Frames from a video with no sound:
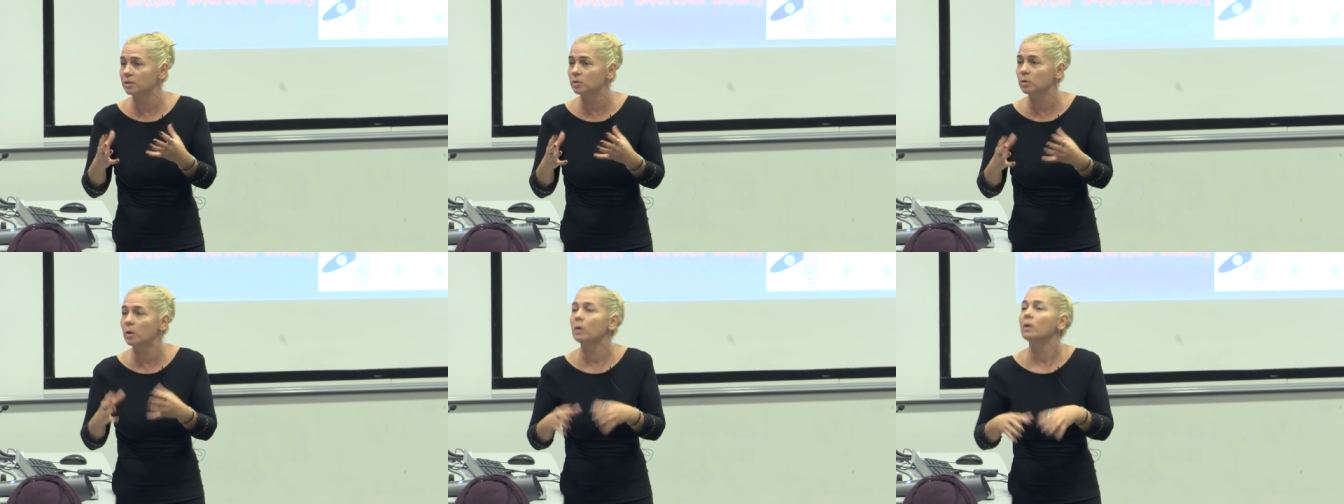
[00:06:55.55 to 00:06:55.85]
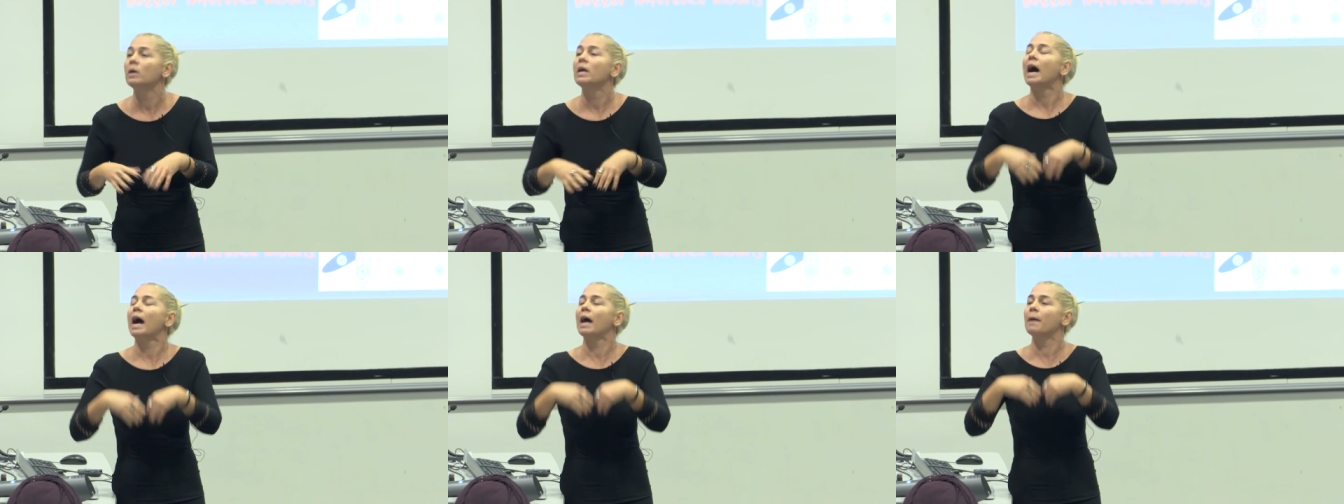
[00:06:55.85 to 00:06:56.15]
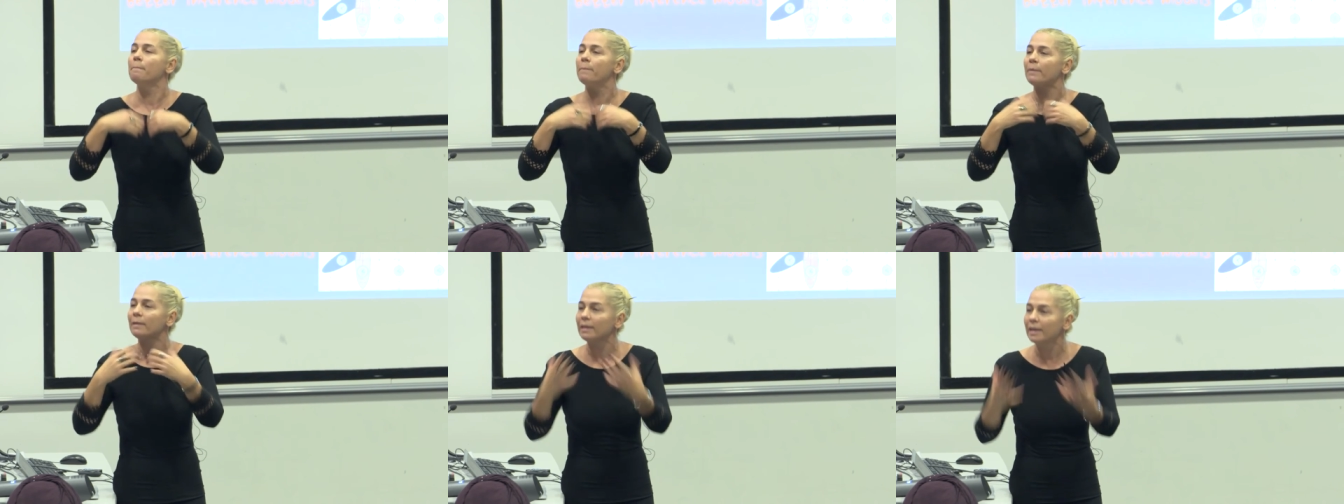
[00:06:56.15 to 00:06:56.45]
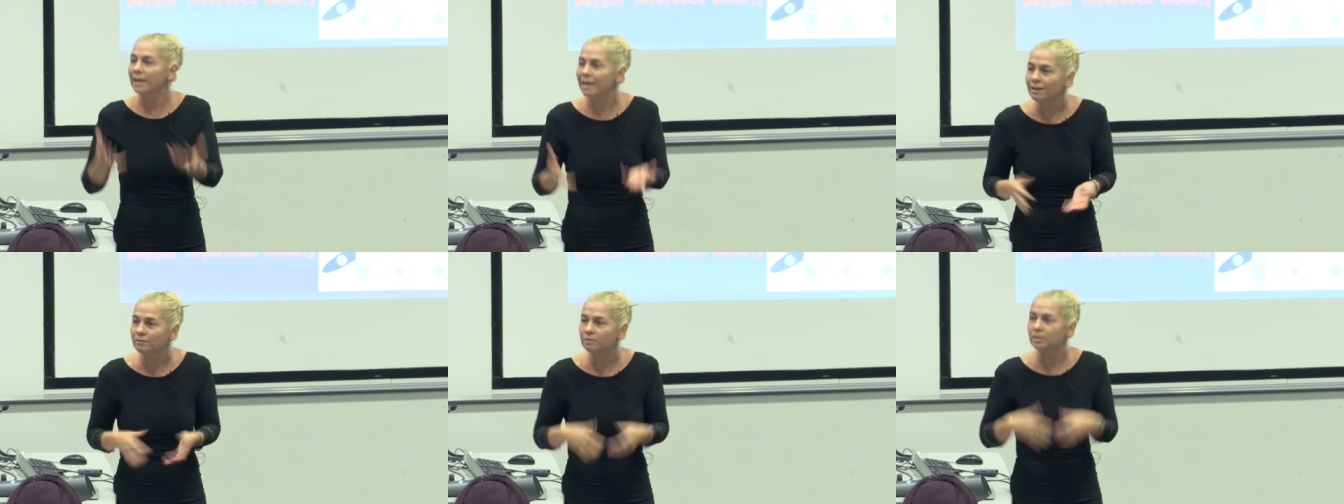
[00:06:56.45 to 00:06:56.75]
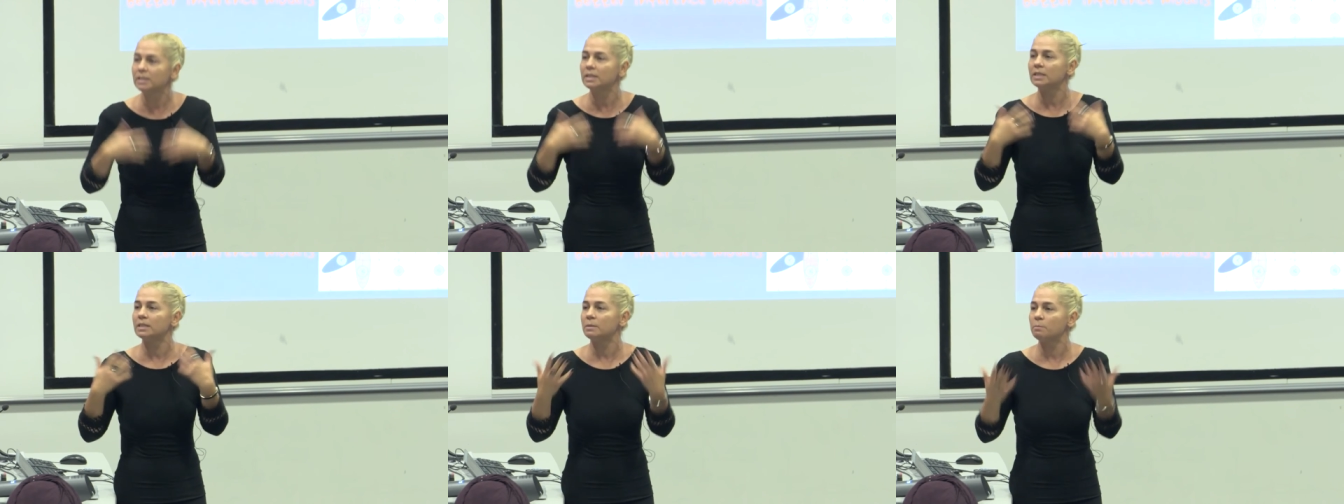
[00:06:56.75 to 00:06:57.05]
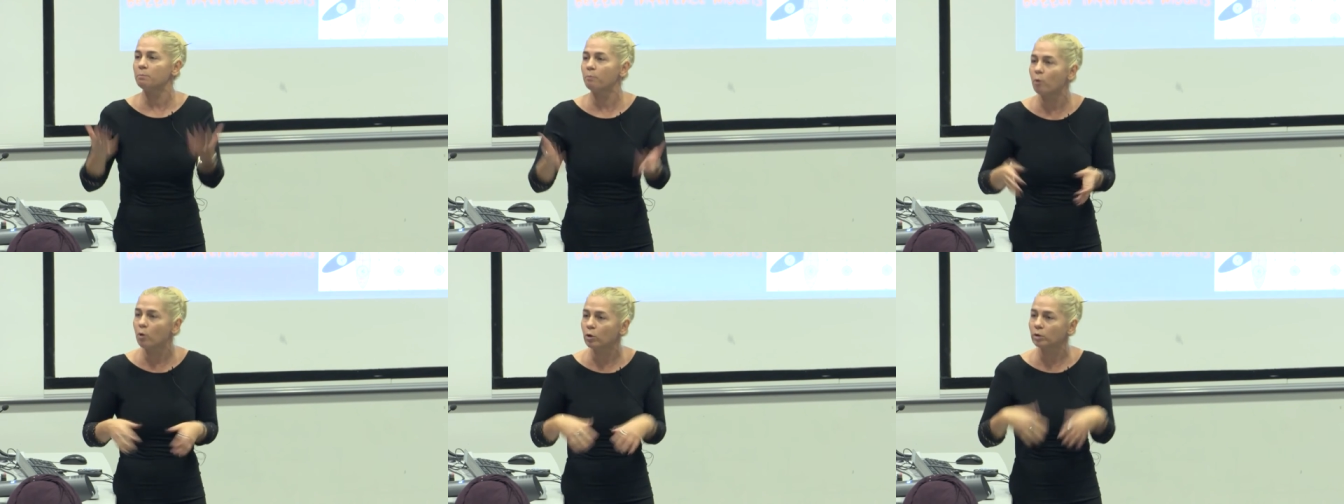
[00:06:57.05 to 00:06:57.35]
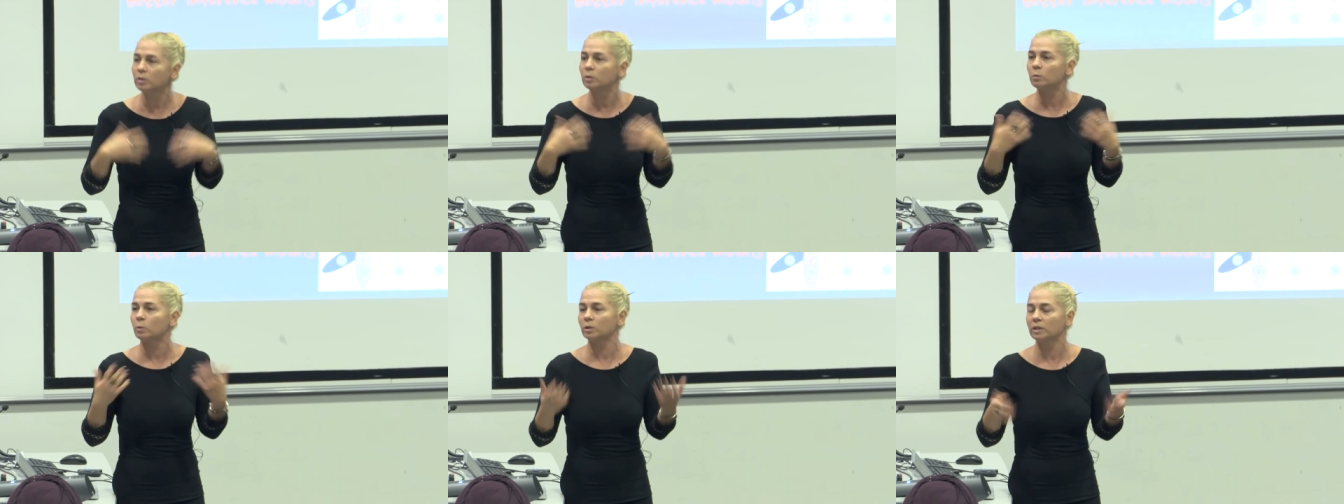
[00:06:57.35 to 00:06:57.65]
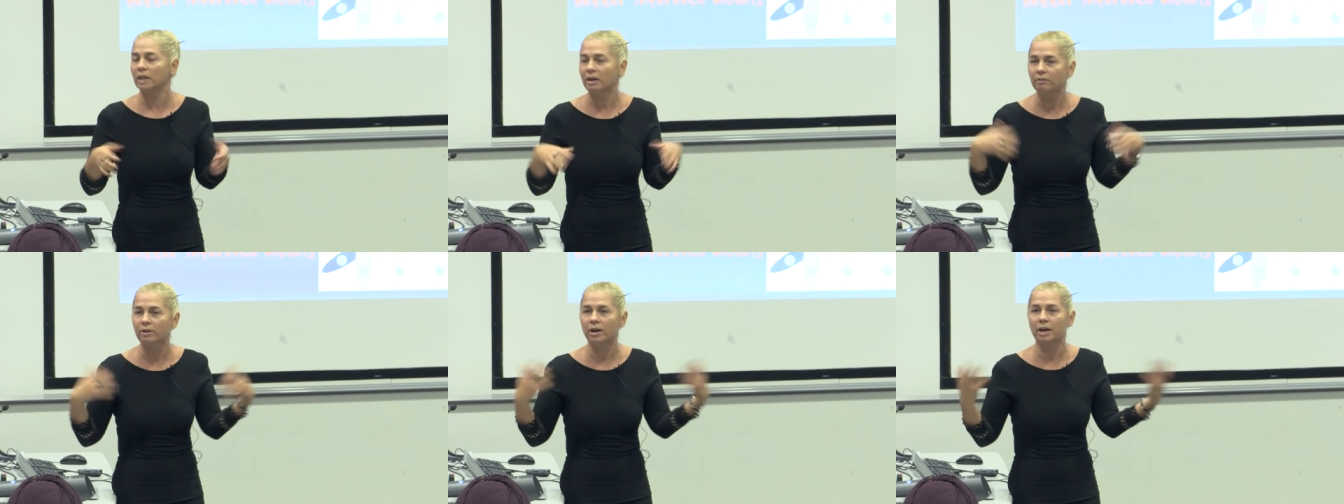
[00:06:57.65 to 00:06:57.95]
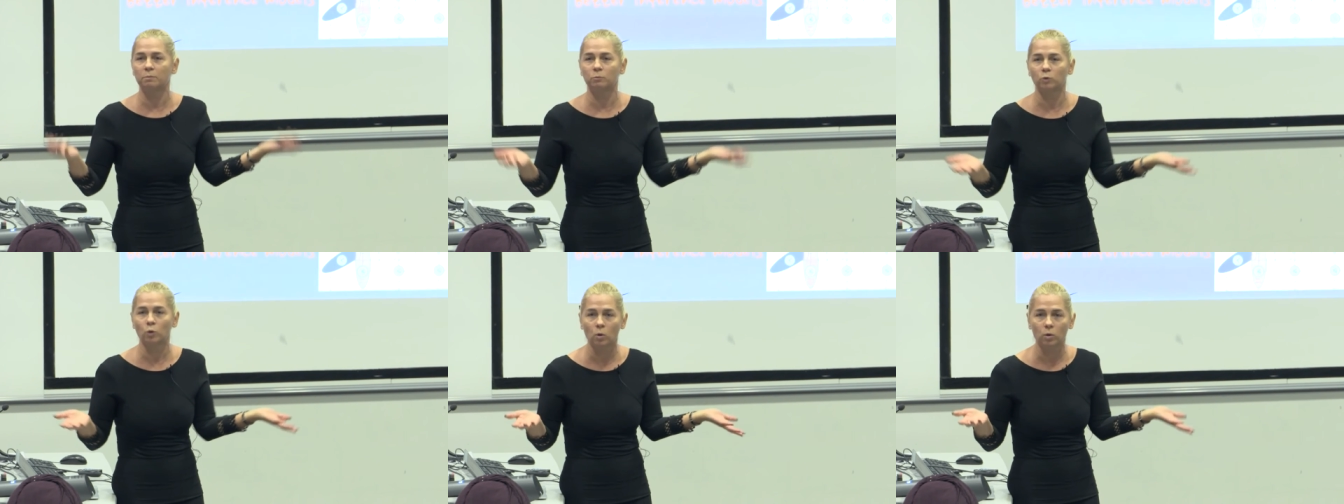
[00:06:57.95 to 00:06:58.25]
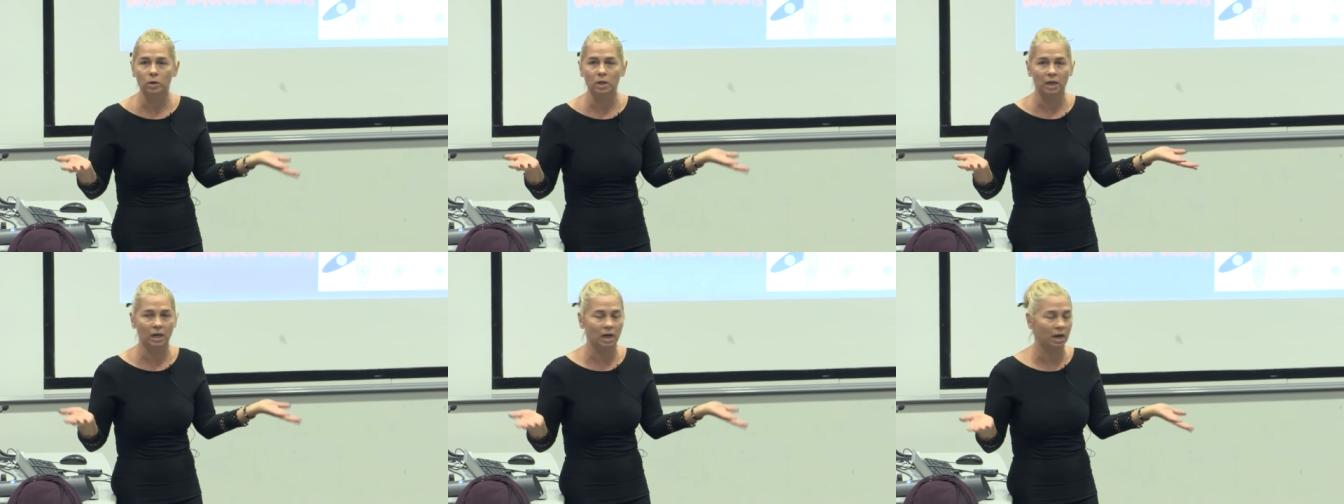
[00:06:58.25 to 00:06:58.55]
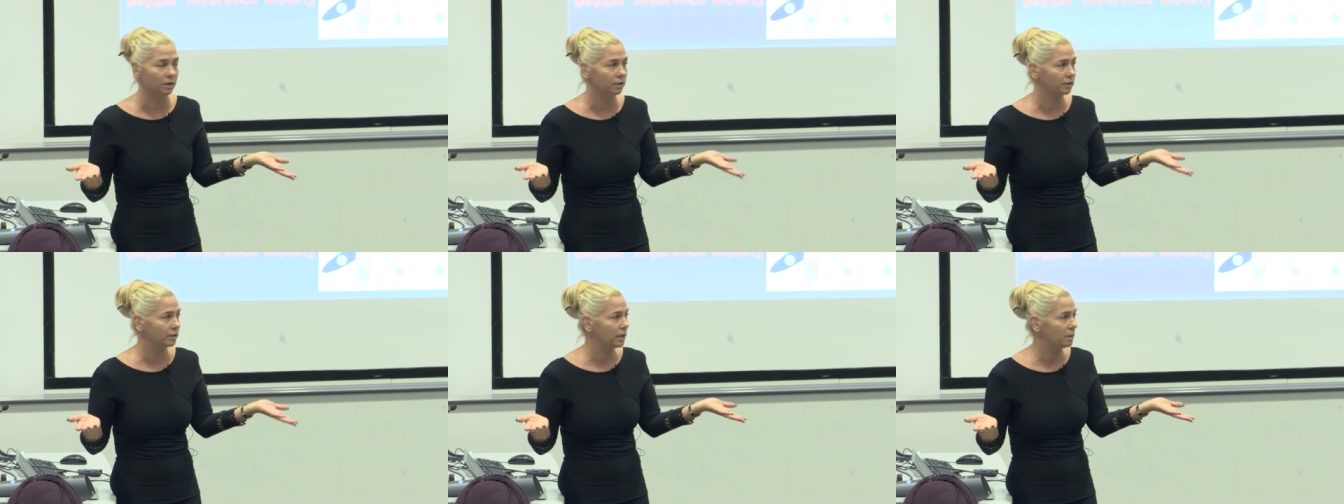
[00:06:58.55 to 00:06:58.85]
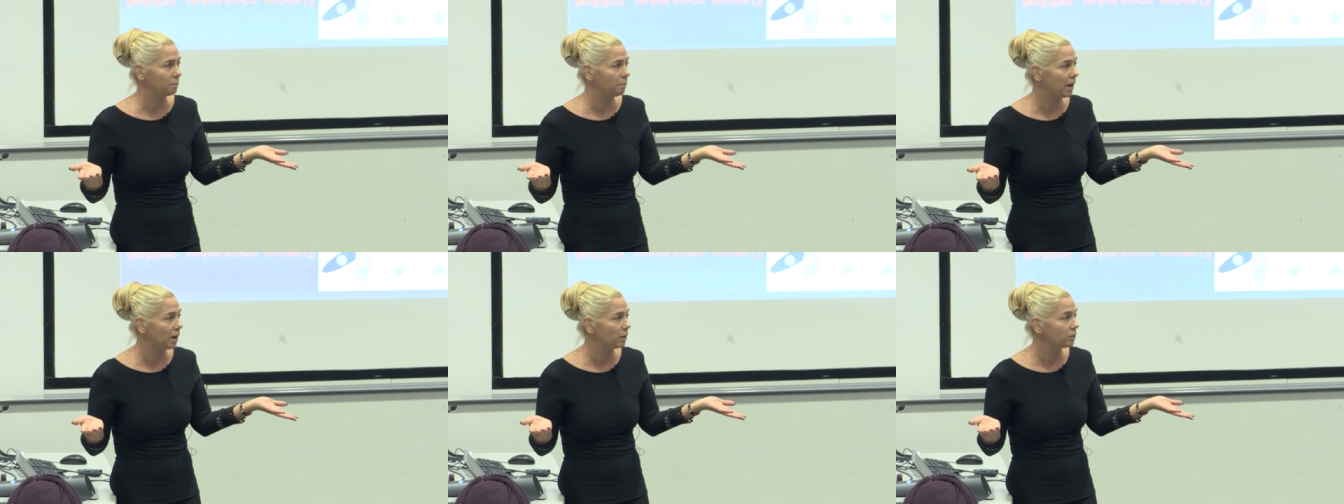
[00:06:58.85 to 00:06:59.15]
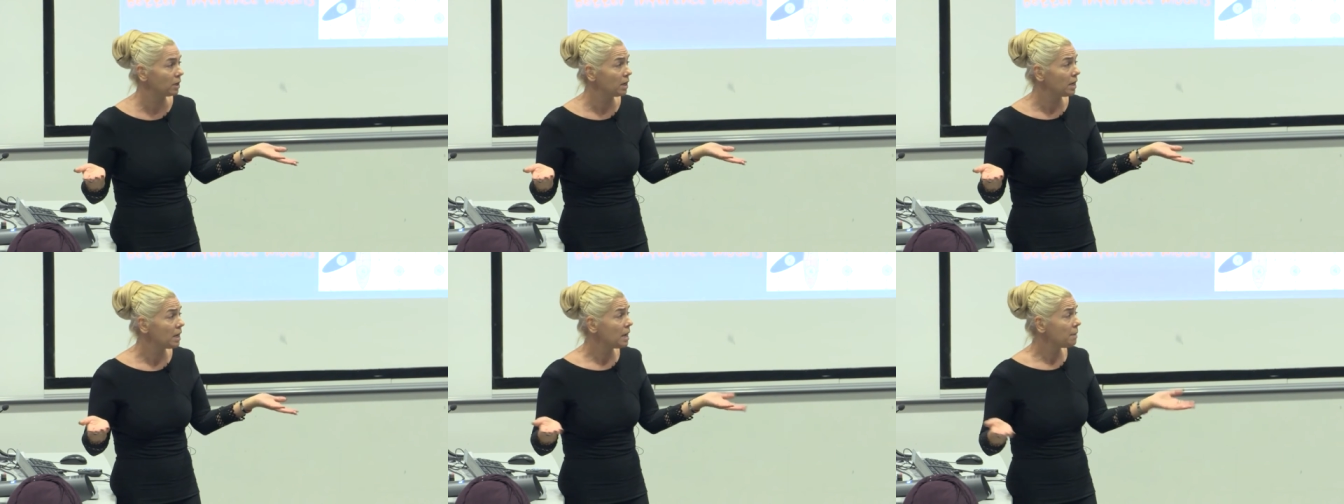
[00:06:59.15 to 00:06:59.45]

So I believe this is important, whatever I'm talking currently about.